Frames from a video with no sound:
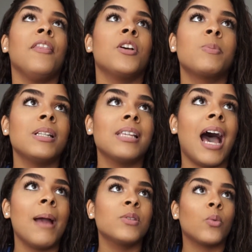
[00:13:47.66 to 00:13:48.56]
there's been
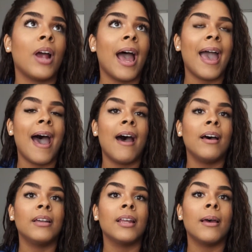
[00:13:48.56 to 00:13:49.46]
times where I
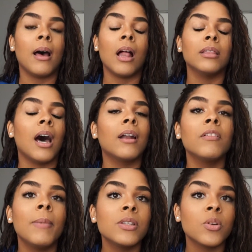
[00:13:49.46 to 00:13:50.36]
had a lot
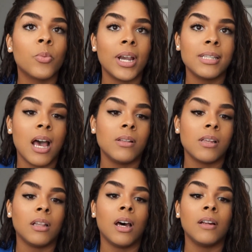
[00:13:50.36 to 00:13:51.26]
of mental
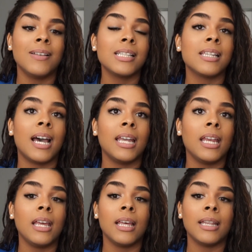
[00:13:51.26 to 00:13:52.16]
breakdowns, a lot of
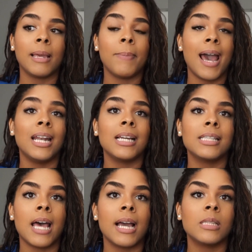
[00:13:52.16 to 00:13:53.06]
anxiety, and like panic
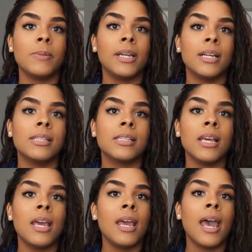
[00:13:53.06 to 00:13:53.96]
attacks because
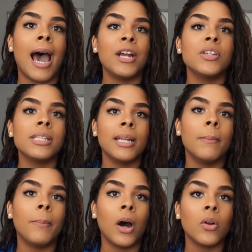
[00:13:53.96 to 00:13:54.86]
I just let
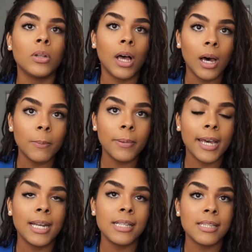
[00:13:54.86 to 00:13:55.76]
it bottle up,
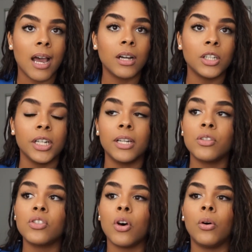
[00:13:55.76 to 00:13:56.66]
and it's not
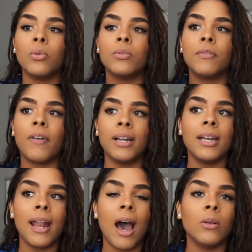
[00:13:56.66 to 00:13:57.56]
good. So find
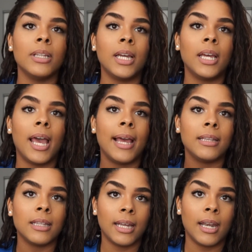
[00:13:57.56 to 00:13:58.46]
an outlet
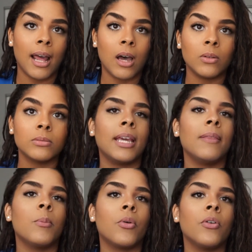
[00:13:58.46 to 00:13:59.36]
and let it out.
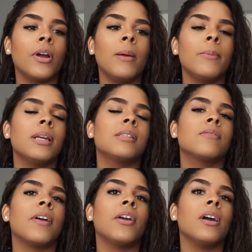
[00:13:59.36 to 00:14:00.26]
In the program,
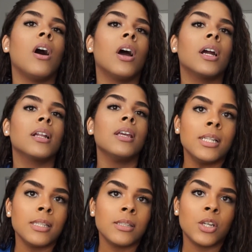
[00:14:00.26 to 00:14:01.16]
it's very hard
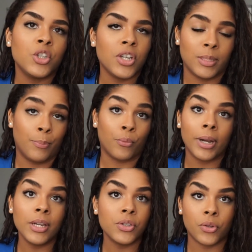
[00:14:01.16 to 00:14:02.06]
to just
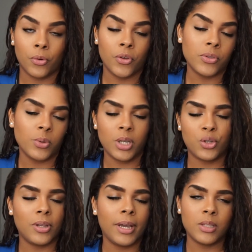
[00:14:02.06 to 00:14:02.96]
breeze through. There's no
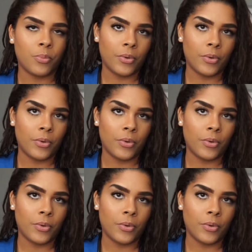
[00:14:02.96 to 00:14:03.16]
such thing as